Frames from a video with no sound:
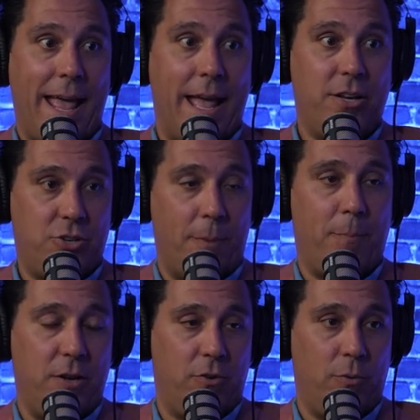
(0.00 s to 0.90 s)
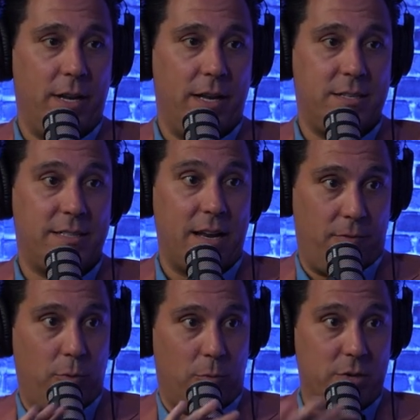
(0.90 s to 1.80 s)
and jump into it instead
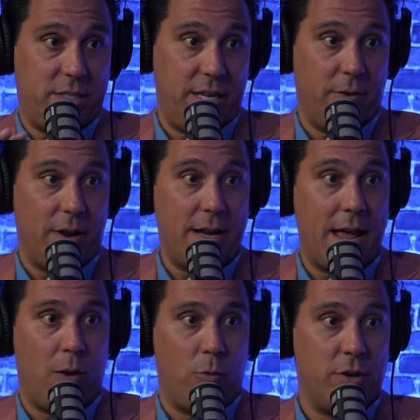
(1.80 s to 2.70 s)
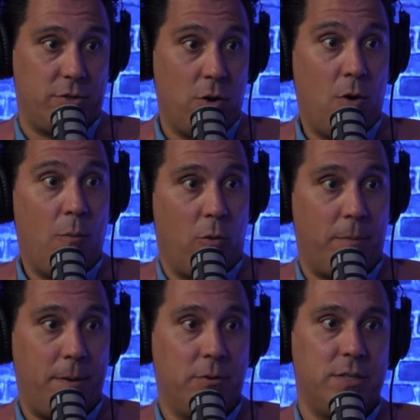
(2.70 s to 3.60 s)
of what we're seeing right now, where there's more
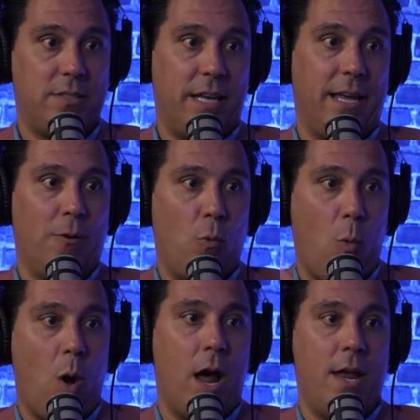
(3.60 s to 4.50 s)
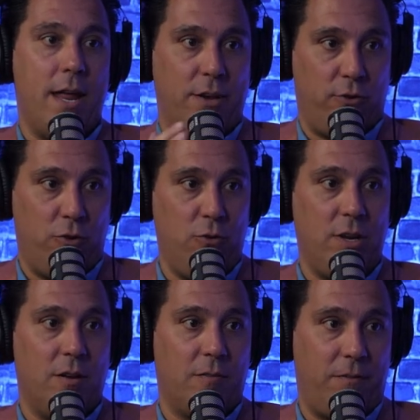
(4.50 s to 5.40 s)
people just taking one and two
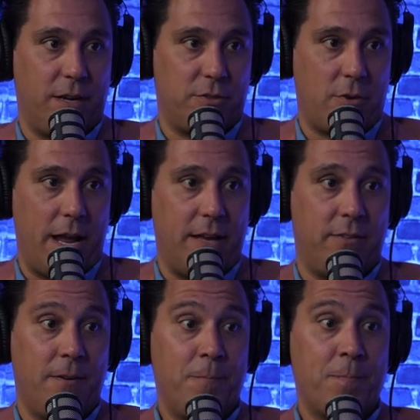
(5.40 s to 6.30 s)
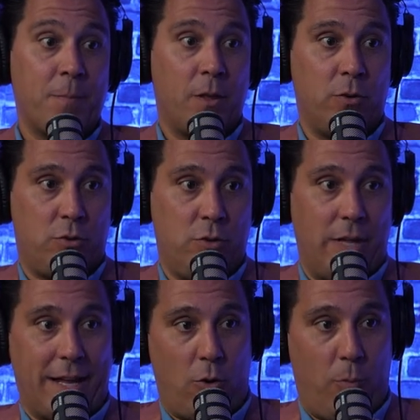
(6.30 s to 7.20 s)
year fixed rates,
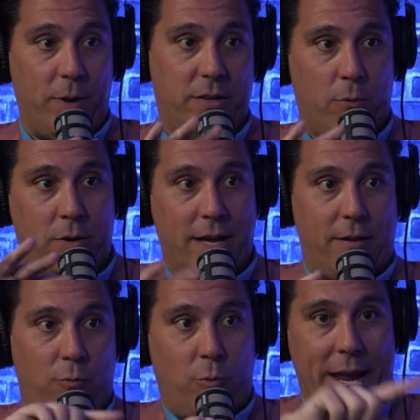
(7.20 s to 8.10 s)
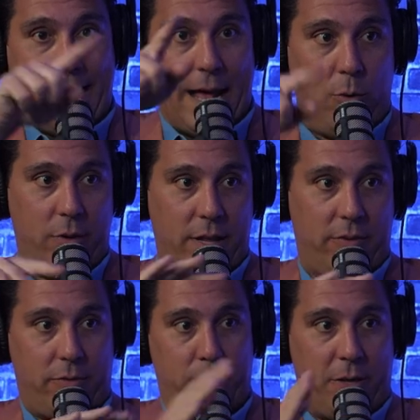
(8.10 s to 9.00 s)
like hoping to kind of wait out
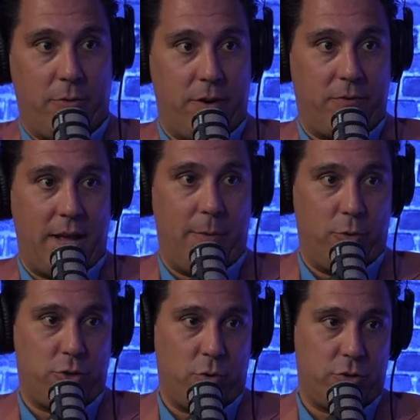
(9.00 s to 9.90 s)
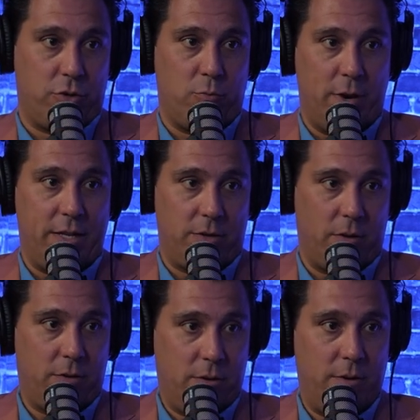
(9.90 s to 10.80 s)
this period of time where short term rates
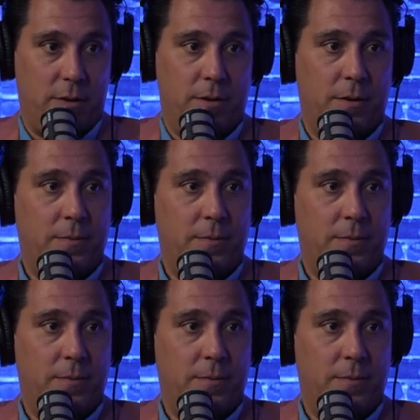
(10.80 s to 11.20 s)
are and you're